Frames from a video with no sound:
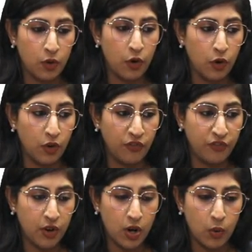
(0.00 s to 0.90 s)

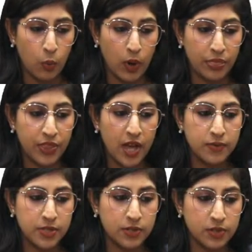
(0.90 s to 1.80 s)
of
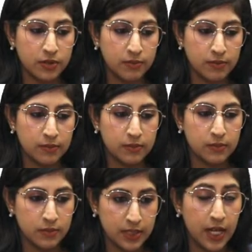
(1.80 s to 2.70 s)
1000.
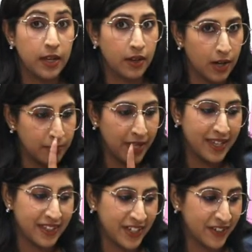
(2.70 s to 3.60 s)
Yeah, I'm
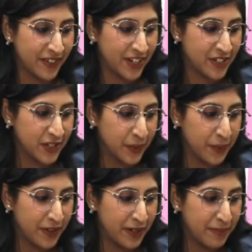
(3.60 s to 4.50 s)
making the correction, don't
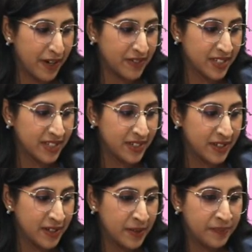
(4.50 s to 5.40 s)
worry about it.
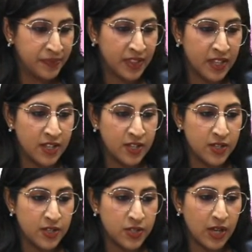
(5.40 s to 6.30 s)

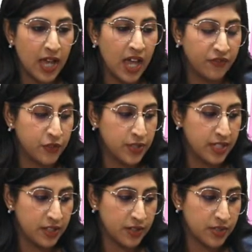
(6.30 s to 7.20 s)
So I have to
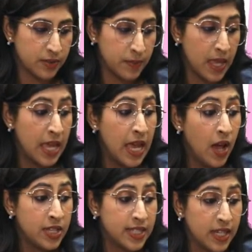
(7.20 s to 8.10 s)
see this.
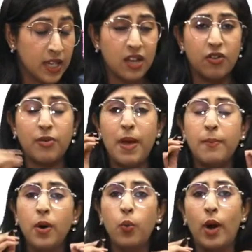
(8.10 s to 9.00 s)
See,
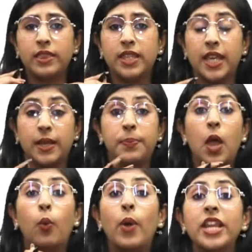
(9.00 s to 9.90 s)
remember one thing.
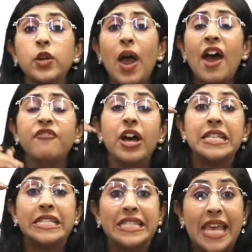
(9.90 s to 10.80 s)
When you have
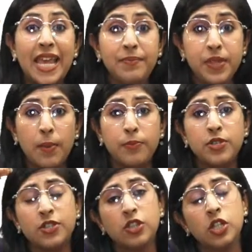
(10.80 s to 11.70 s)
same
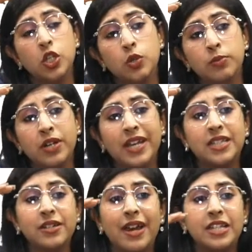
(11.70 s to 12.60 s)
numbers in the
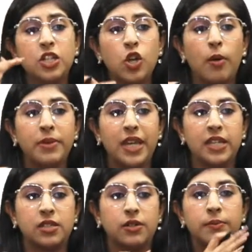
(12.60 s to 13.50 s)
numerator and
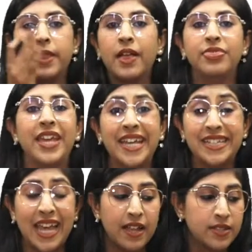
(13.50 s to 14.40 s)
denominator, they
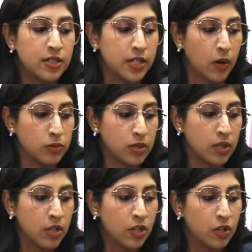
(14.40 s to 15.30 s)
get cancelled out.
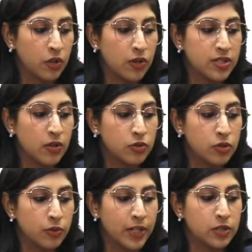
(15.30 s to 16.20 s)
Cross out
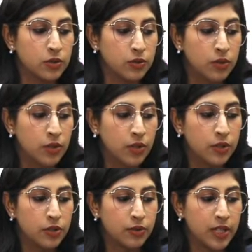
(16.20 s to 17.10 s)
2 and 2,
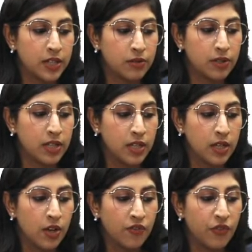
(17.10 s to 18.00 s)
3 and 3,
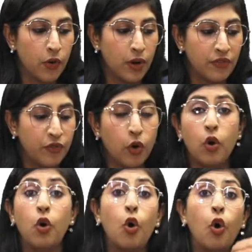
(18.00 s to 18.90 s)
4 and 4,
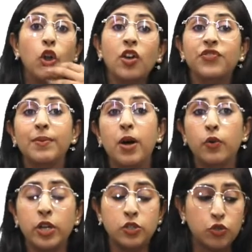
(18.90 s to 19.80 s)
all of them are
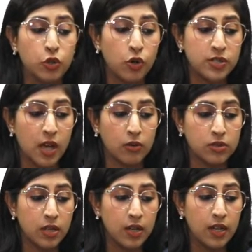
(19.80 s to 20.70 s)
going to cross
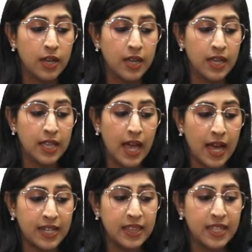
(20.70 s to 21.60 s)
out.
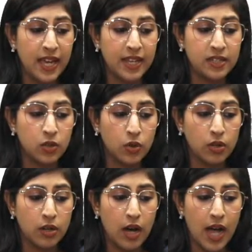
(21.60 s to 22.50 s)
And in the end,
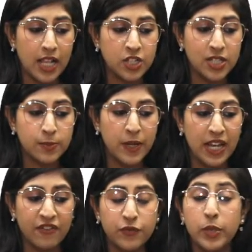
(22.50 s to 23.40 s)
I'll just be
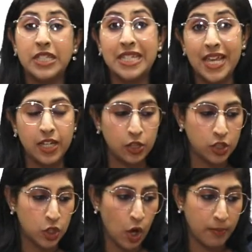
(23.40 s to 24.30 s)
left with 10 in the
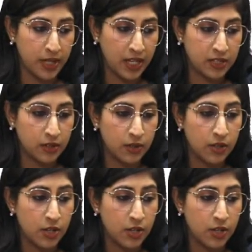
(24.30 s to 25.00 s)
denominator.